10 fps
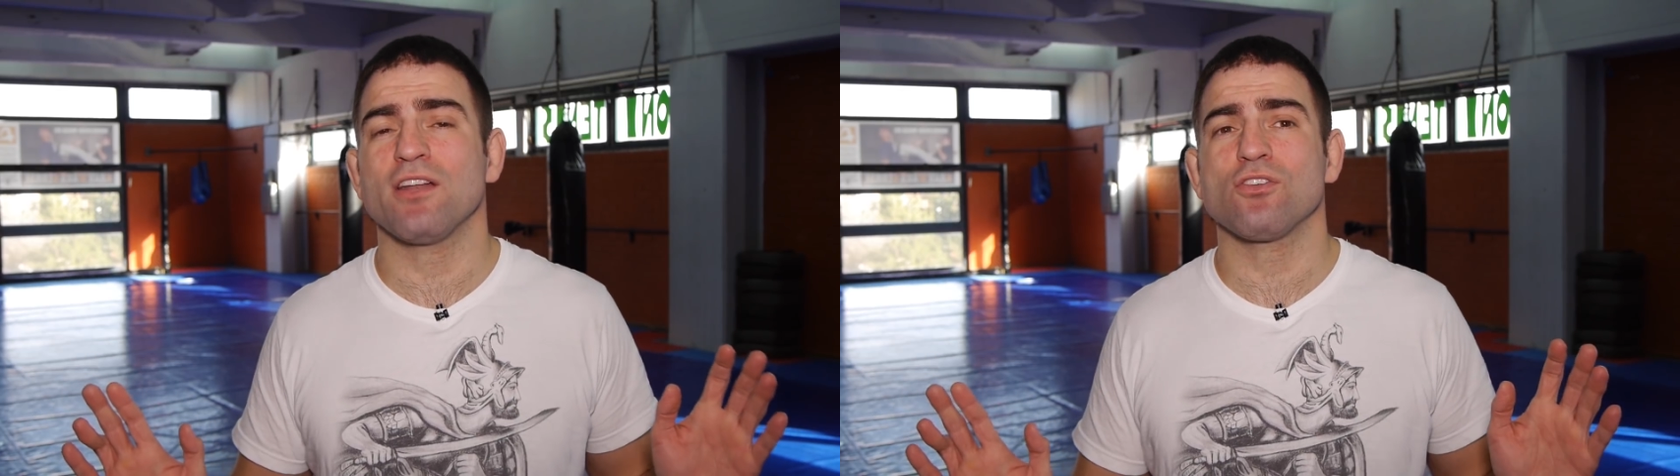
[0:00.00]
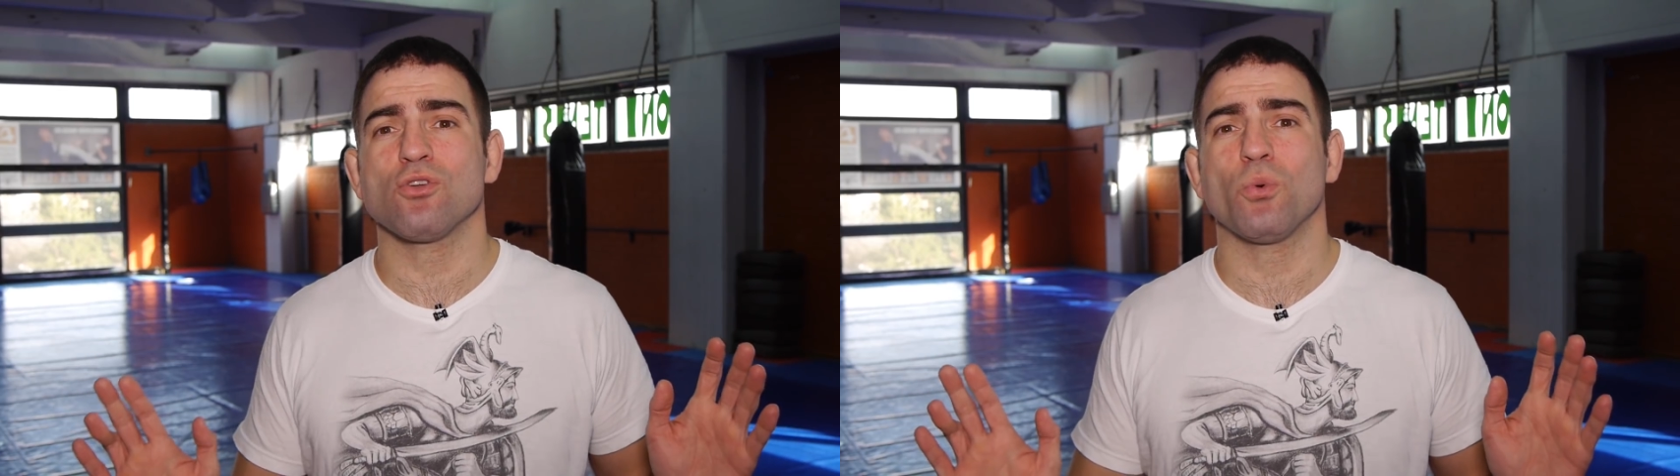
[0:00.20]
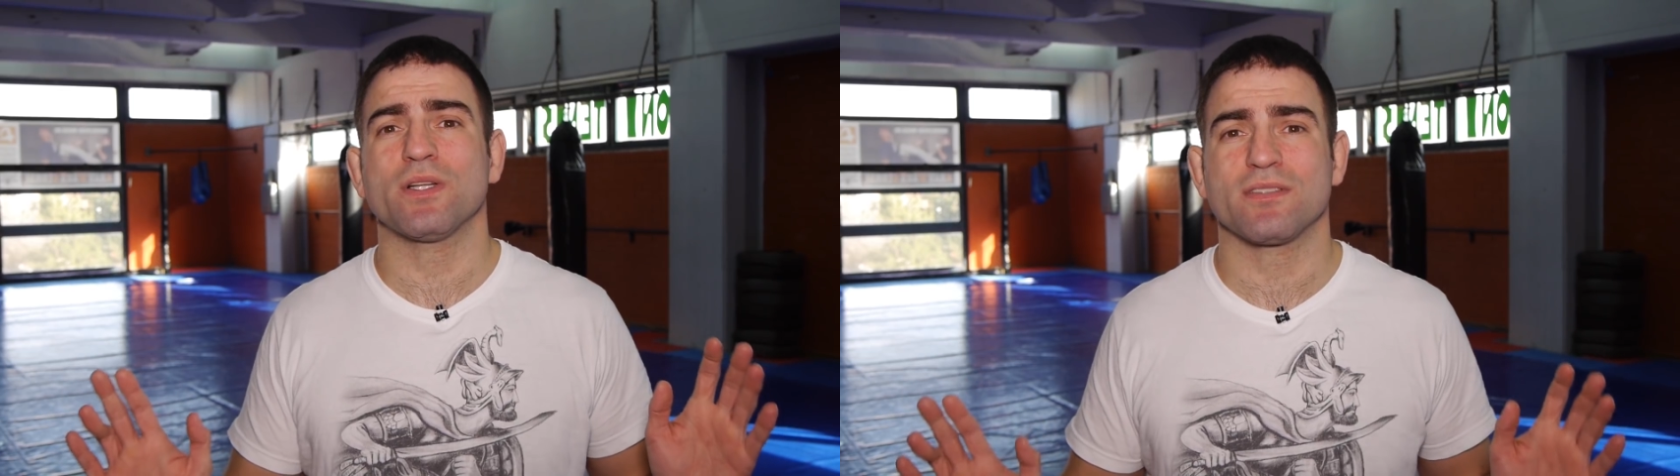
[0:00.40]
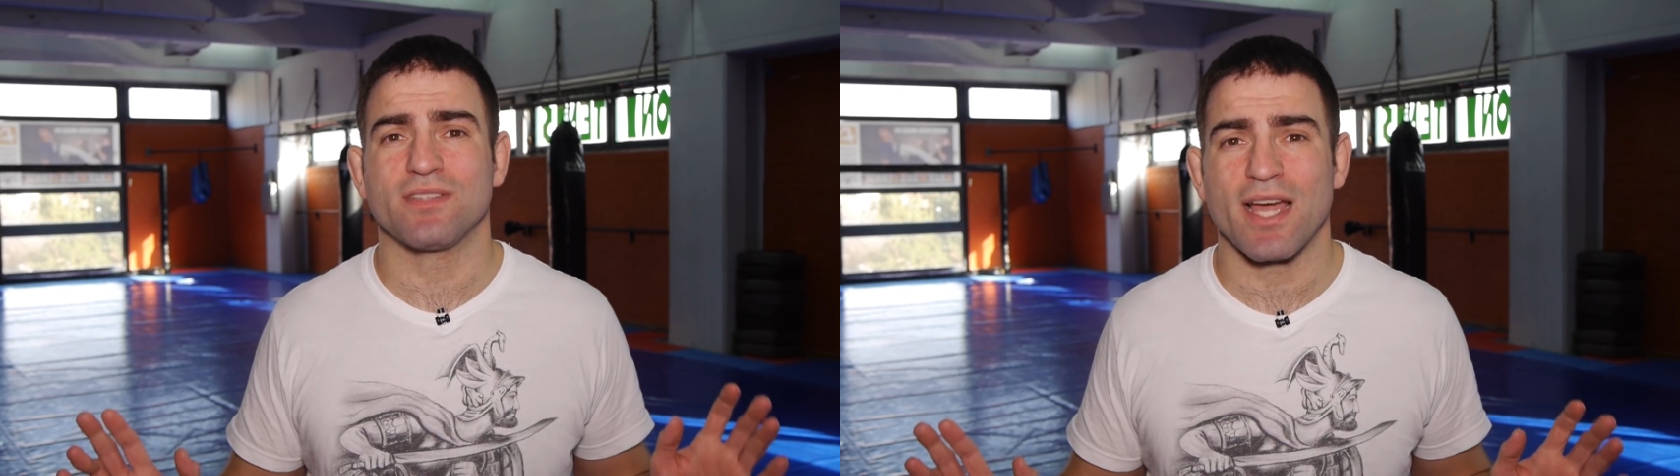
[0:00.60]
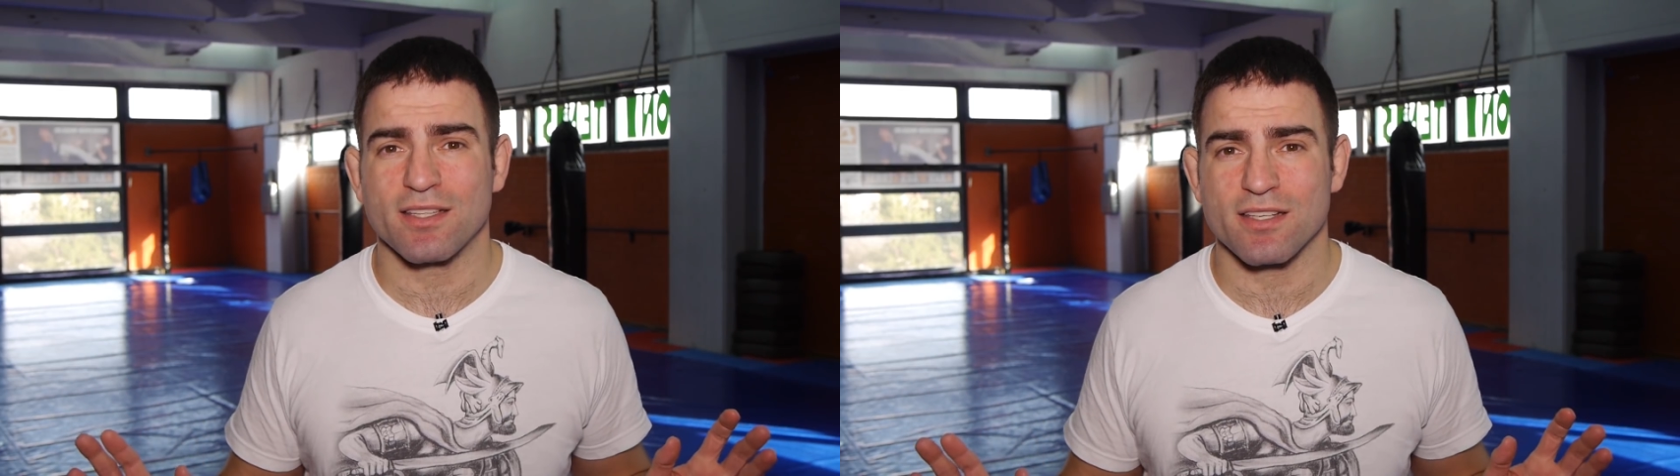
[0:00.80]
I don't know
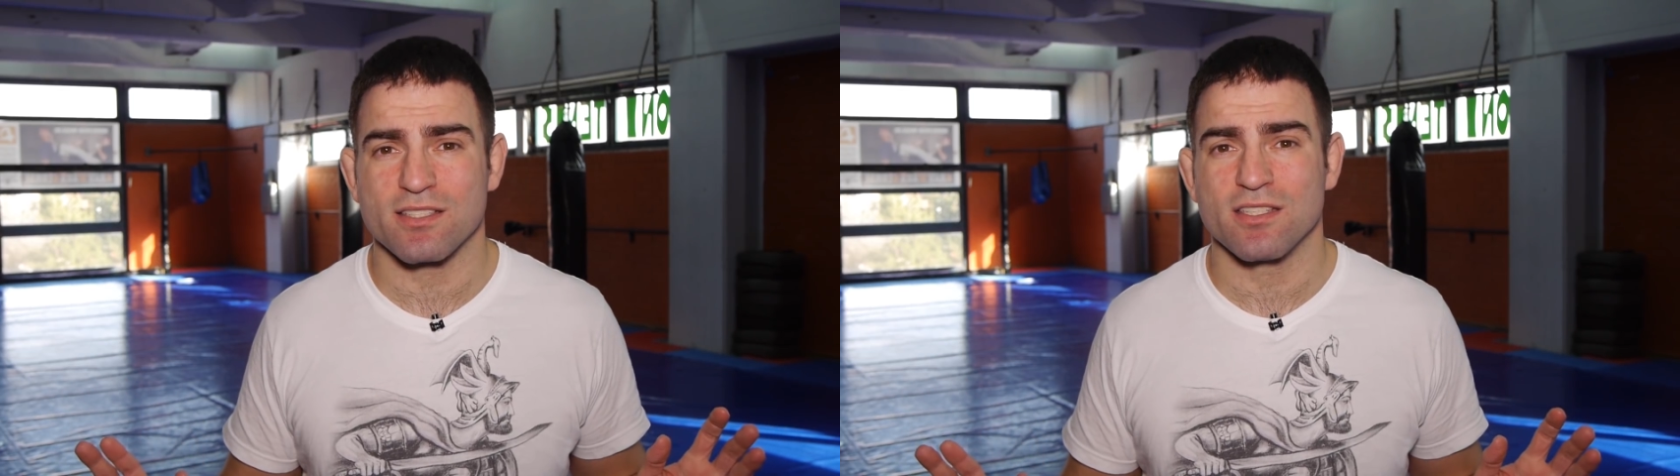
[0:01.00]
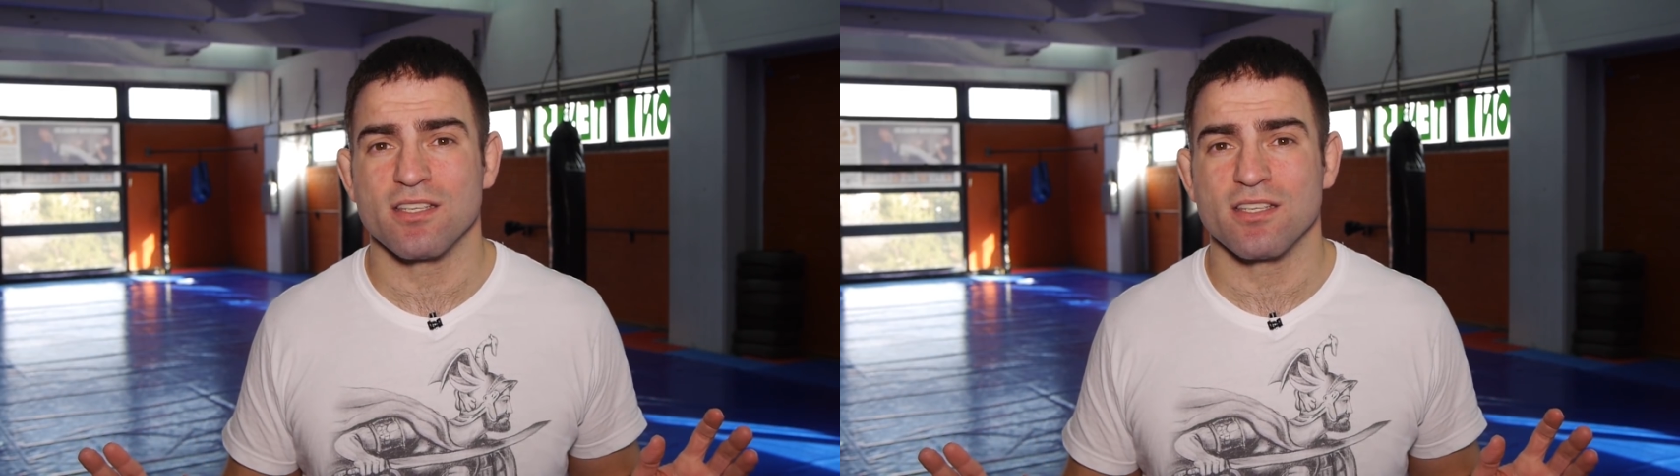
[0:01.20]
what tactics